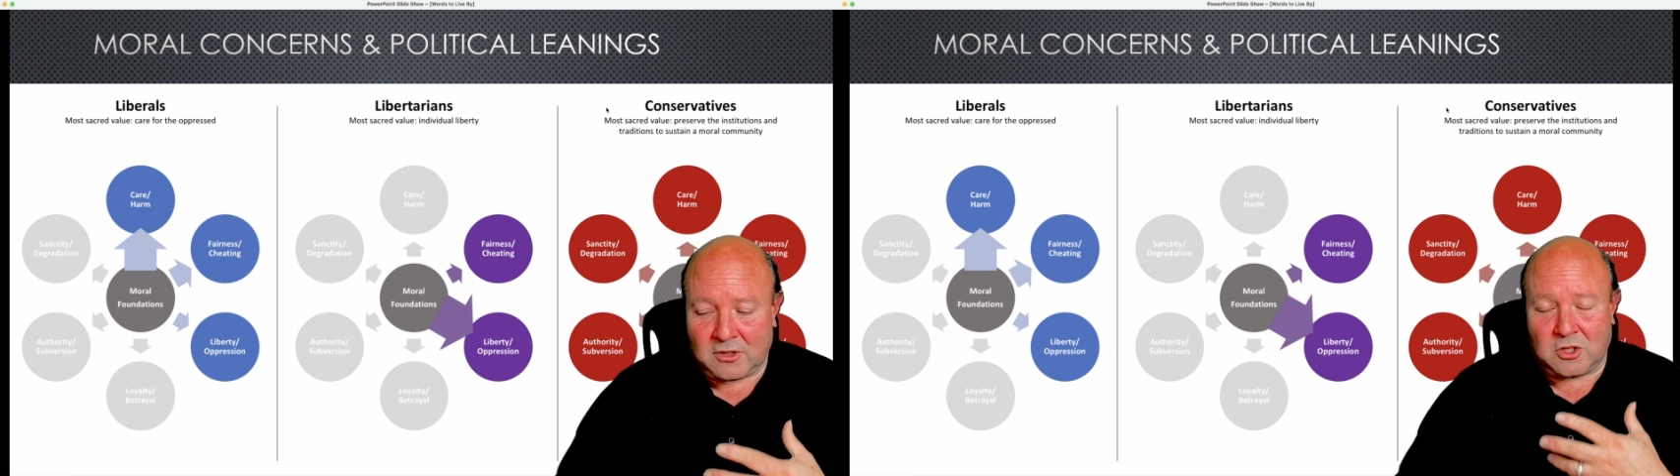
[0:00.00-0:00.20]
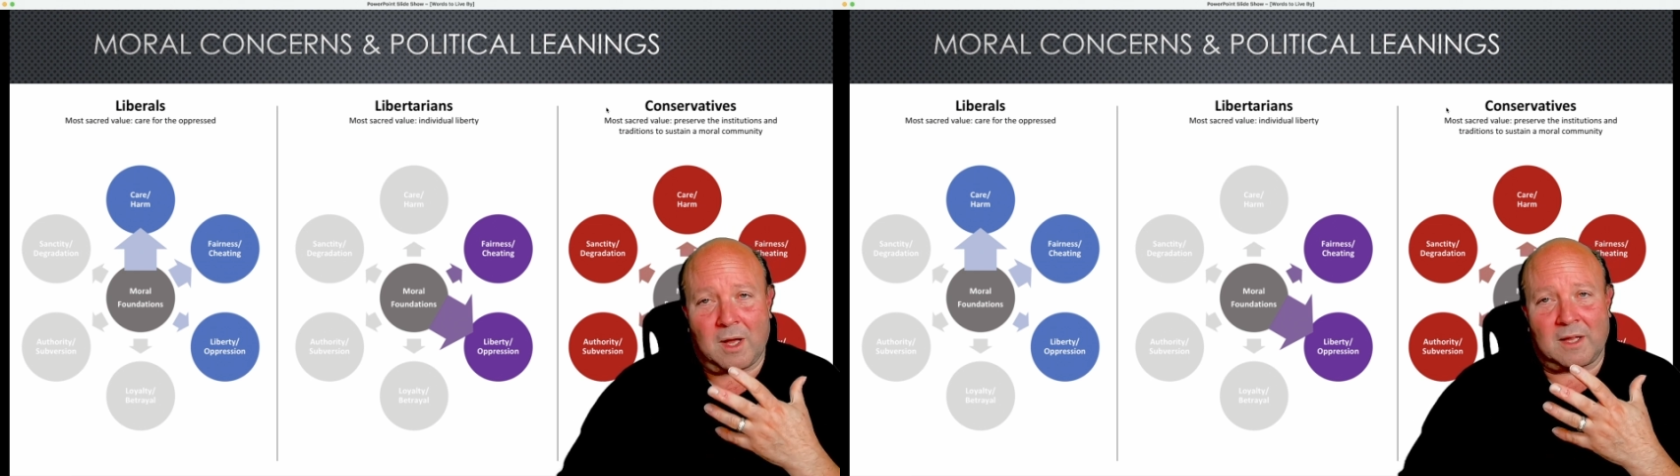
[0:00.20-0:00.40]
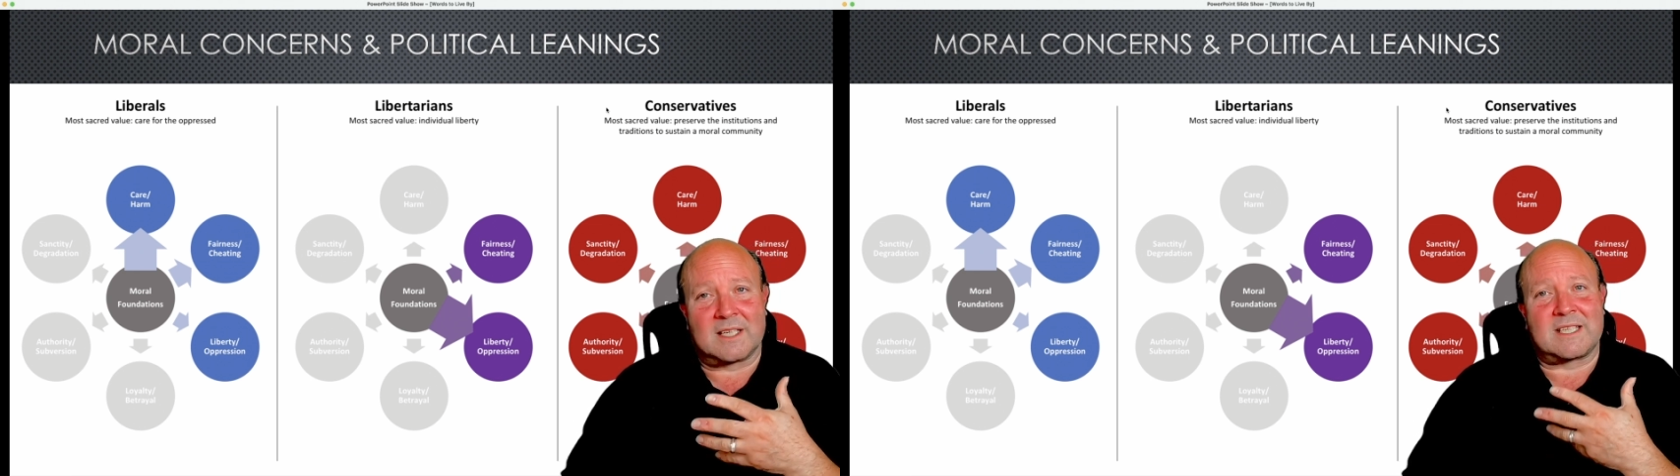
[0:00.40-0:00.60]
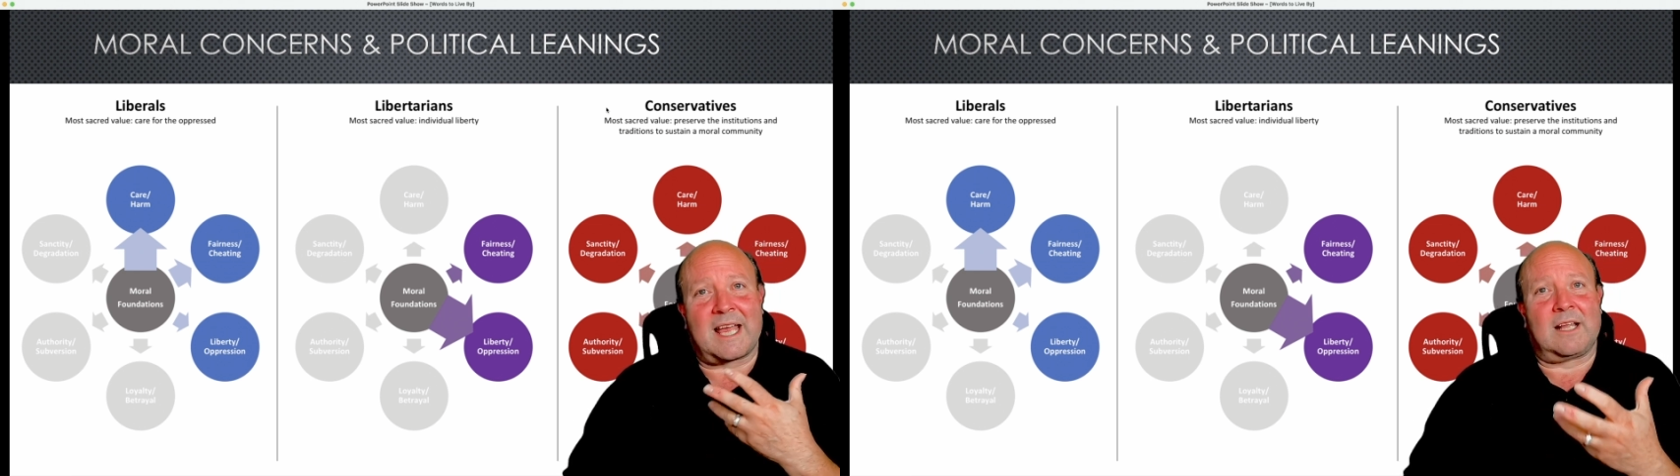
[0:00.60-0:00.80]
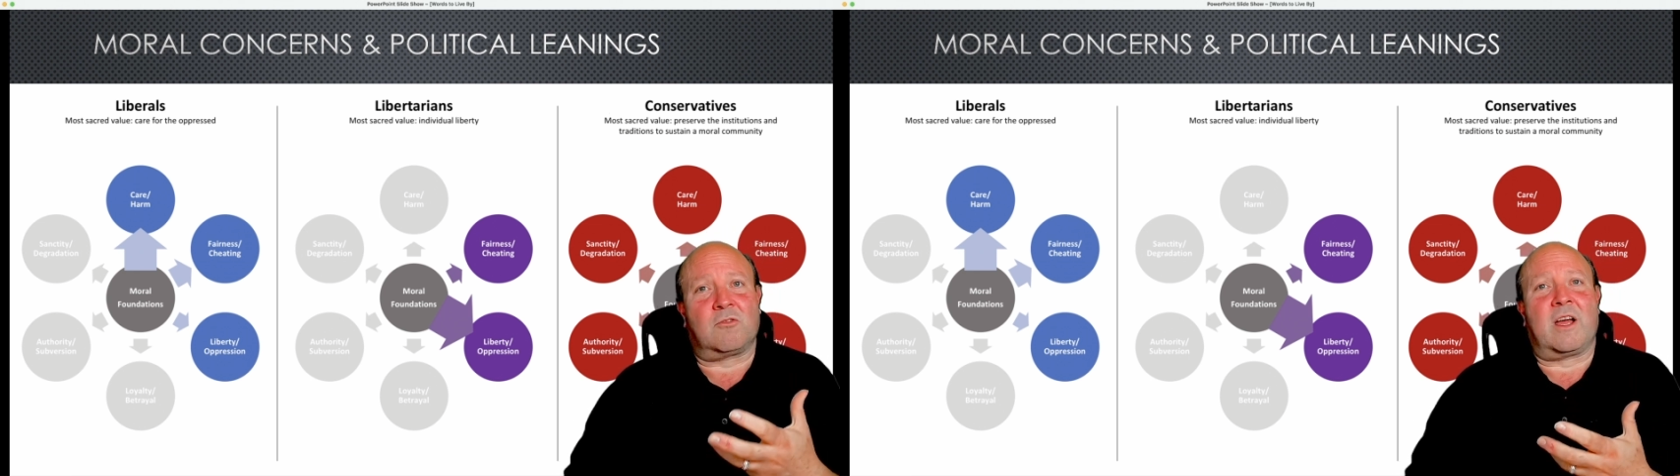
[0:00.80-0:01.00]
do you
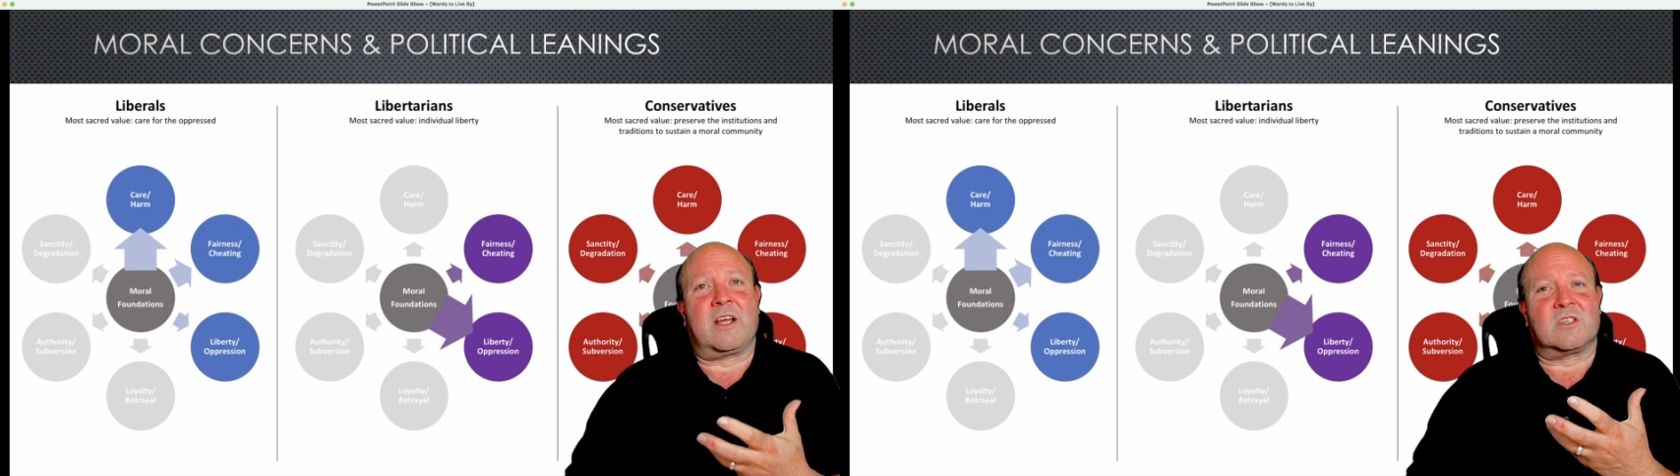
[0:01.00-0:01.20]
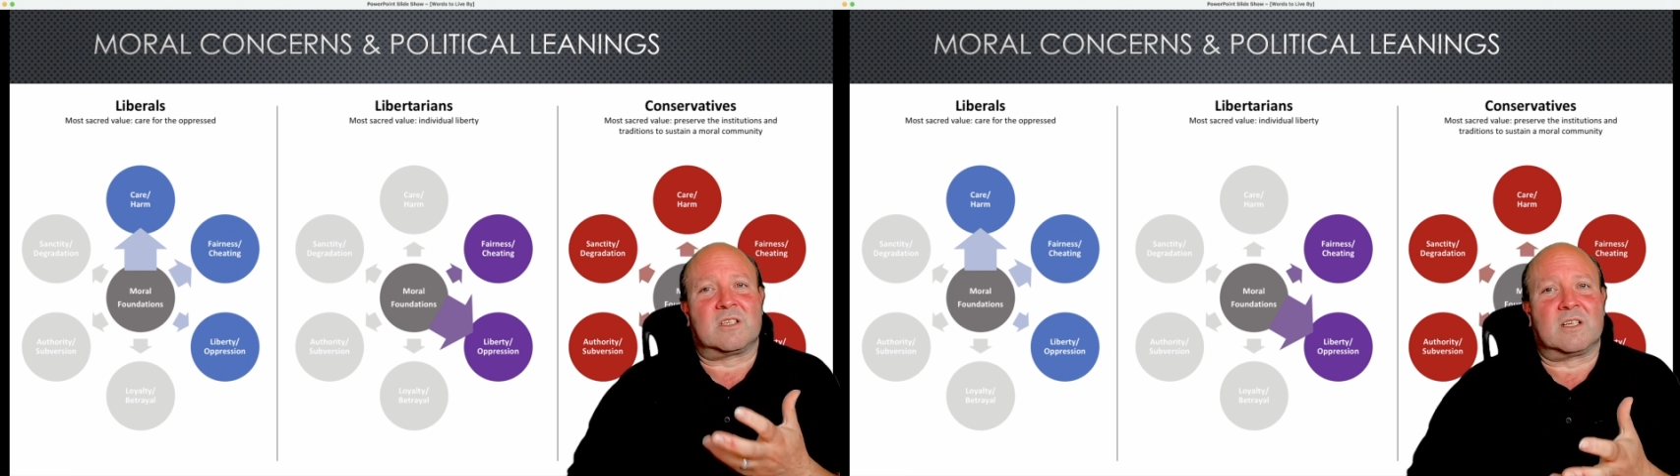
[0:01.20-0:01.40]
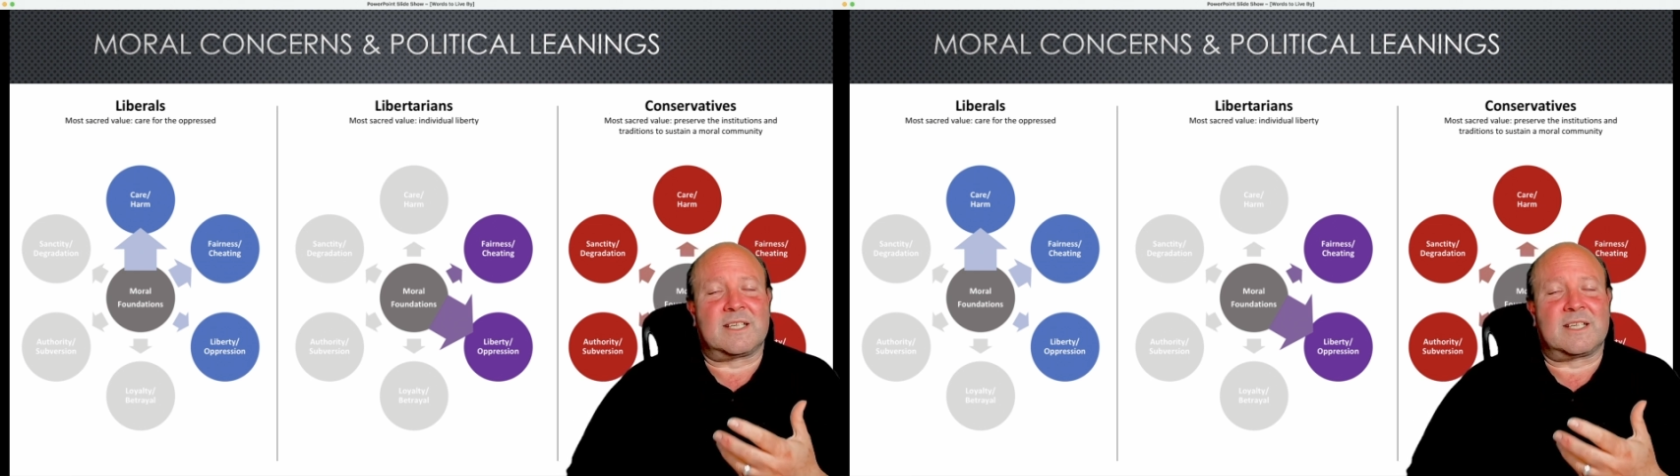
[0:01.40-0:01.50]
understand righteousness.